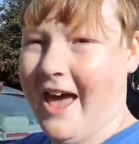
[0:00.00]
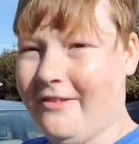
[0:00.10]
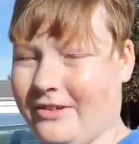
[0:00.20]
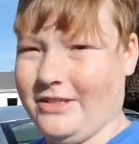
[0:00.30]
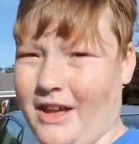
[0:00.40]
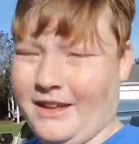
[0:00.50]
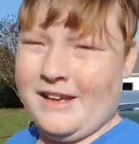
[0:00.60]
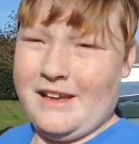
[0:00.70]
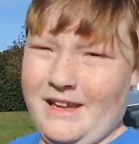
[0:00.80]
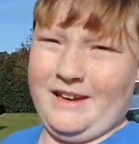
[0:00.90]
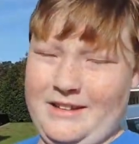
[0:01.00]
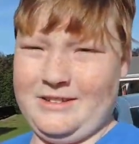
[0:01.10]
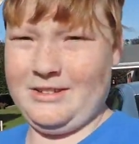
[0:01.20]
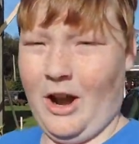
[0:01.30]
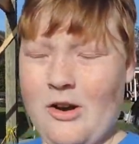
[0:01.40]
everything. It is
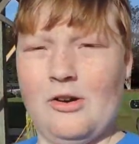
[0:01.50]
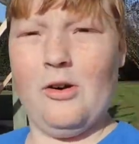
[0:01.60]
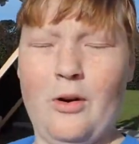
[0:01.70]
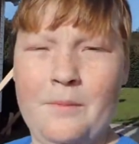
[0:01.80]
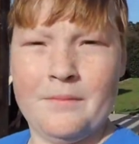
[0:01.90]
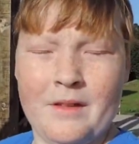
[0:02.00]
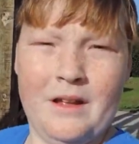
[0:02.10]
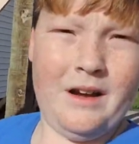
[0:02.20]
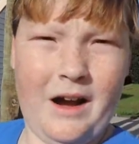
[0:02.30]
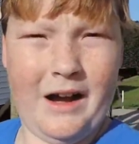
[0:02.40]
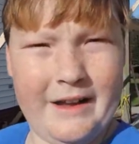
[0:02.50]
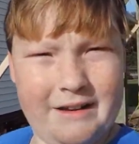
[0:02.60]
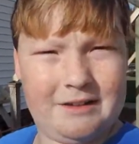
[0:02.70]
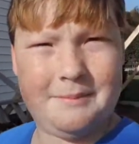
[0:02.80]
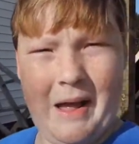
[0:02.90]
so cool. Uh,
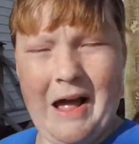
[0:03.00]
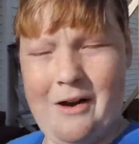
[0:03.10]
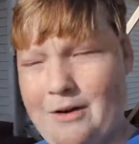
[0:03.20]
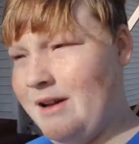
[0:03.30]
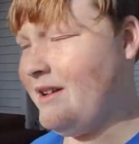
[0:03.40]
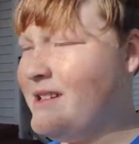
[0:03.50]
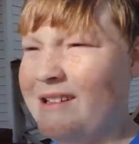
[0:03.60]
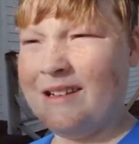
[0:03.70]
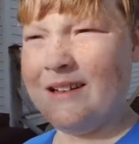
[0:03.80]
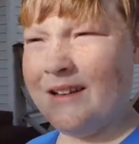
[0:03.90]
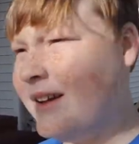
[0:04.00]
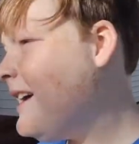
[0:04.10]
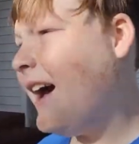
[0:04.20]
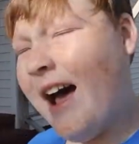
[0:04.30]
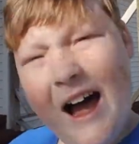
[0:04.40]
it is about,
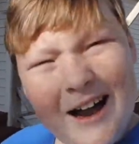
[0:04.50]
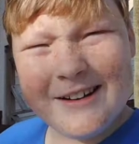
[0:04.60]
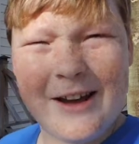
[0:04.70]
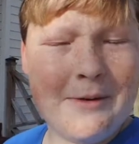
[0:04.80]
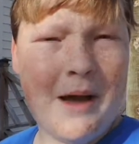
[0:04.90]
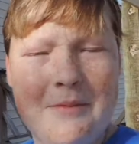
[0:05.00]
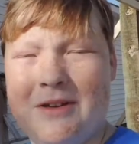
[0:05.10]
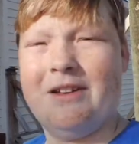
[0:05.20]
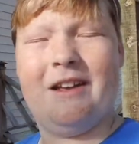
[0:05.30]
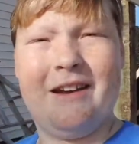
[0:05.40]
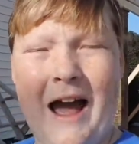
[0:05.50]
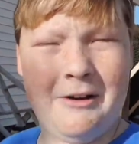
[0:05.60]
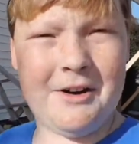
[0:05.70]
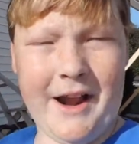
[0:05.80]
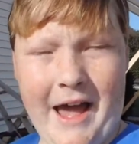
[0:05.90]
I don't know, maybe an
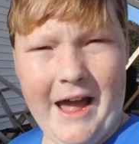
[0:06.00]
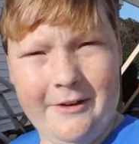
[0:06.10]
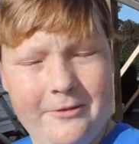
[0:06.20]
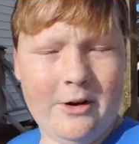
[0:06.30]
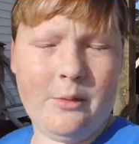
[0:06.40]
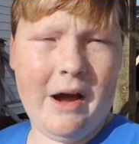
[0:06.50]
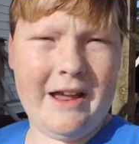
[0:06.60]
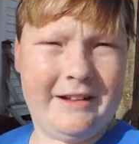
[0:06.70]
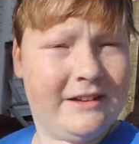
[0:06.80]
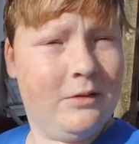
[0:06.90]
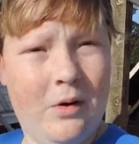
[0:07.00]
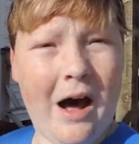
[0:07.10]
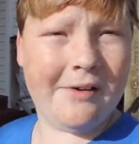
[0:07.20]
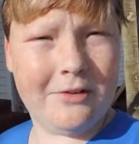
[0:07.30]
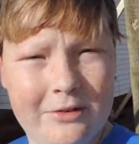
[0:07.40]
hour and a half away. It's in
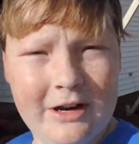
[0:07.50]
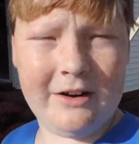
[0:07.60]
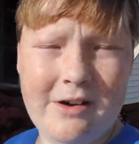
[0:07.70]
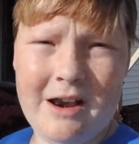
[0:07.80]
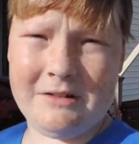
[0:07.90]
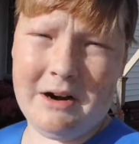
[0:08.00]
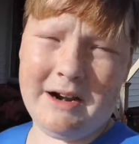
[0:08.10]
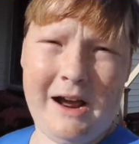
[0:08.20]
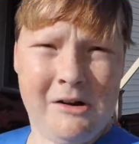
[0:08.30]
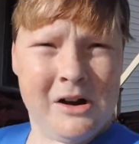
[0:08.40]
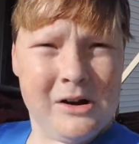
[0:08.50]
Raleigh, North Carolina right now.